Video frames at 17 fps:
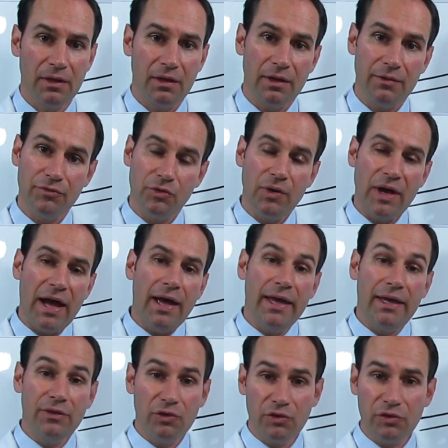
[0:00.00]

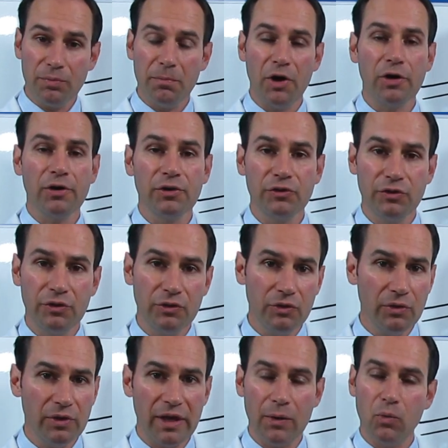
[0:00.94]
And there's markers to
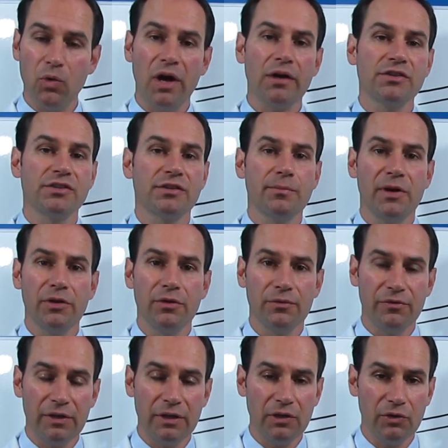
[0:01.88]
do that. Watch some other
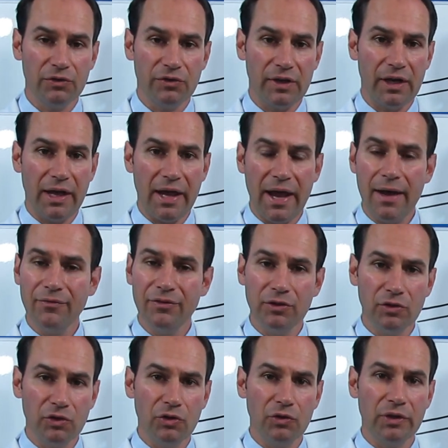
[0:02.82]
videos that I have and
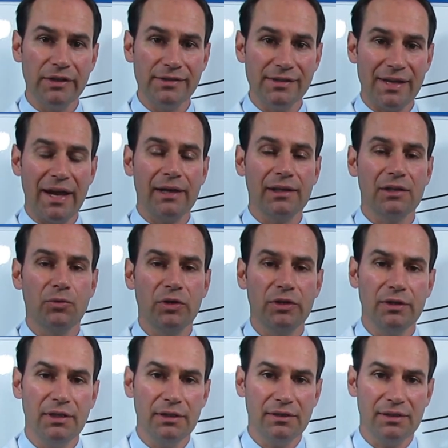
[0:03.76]
you'll know exactly what
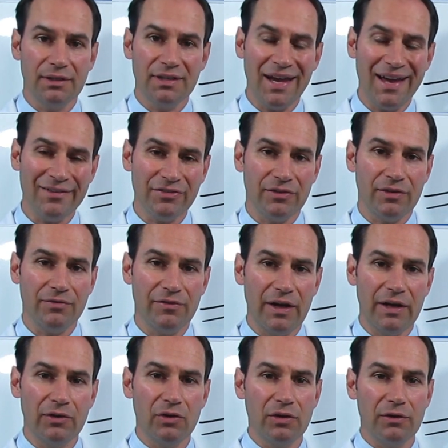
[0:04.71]
you need to test to
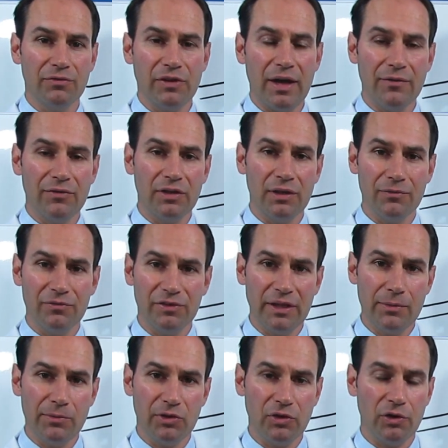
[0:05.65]
find out if you have the
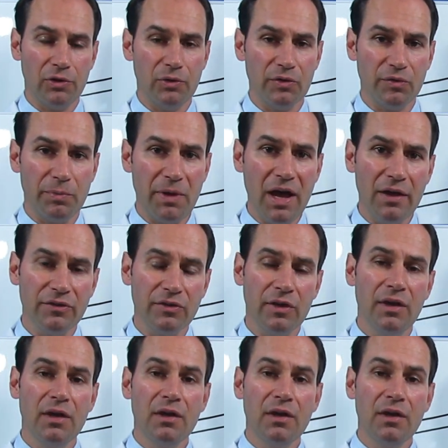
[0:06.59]
inflammatory response.